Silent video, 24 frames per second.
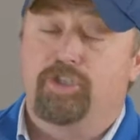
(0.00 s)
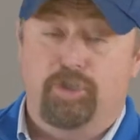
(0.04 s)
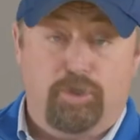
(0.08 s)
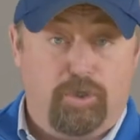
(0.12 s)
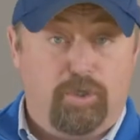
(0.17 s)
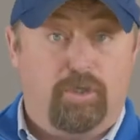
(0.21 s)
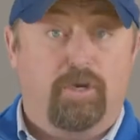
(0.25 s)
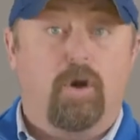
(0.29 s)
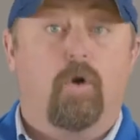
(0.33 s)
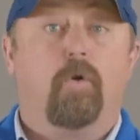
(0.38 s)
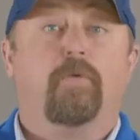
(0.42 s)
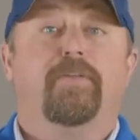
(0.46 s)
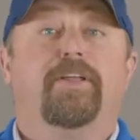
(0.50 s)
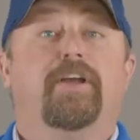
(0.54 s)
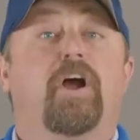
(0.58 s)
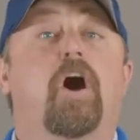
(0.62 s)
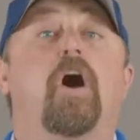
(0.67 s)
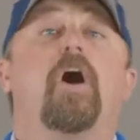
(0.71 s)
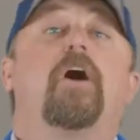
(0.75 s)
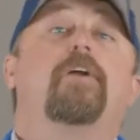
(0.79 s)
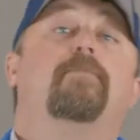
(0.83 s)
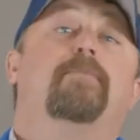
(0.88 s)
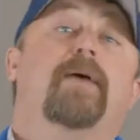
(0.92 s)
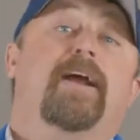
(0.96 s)
You can go in the
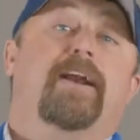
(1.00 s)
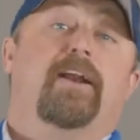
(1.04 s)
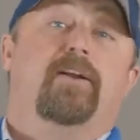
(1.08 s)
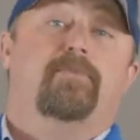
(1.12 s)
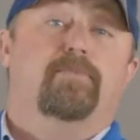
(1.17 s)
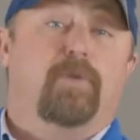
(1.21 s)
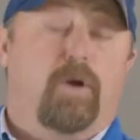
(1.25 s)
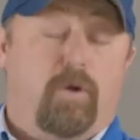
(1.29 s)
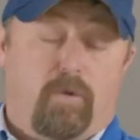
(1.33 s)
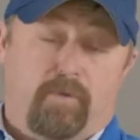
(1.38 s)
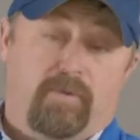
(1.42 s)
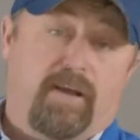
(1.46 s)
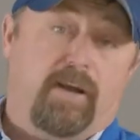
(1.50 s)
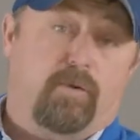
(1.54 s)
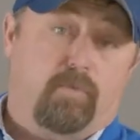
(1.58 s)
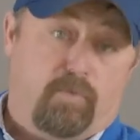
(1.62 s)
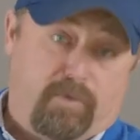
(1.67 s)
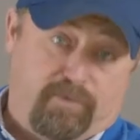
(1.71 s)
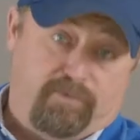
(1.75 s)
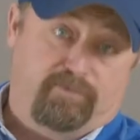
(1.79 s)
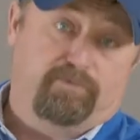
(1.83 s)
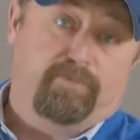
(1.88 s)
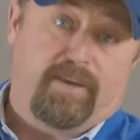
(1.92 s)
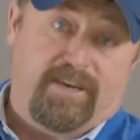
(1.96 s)
automated mode, like
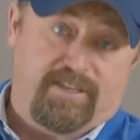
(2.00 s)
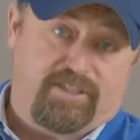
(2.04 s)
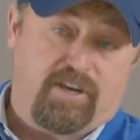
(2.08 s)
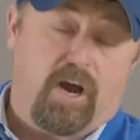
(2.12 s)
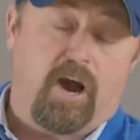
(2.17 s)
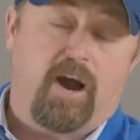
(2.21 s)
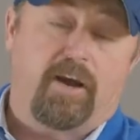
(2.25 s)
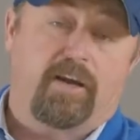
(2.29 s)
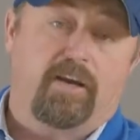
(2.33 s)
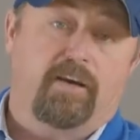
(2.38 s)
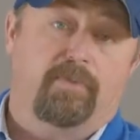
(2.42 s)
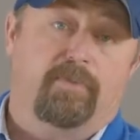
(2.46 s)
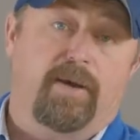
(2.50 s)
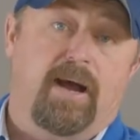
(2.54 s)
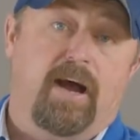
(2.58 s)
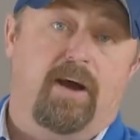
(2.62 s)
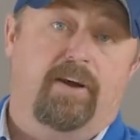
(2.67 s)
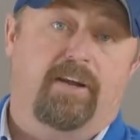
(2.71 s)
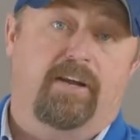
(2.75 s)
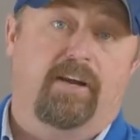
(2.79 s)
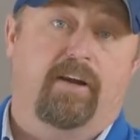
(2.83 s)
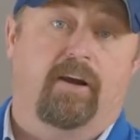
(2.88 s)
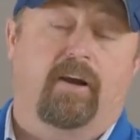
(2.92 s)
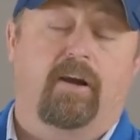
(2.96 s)
we've been talking
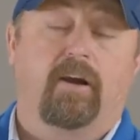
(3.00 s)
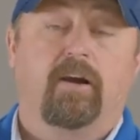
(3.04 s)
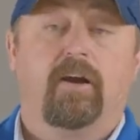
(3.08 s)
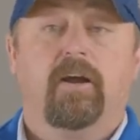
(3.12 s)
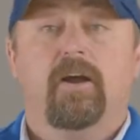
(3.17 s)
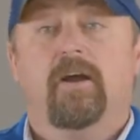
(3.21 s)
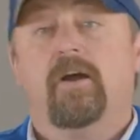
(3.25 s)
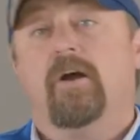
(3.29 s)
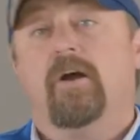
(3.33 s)
about here,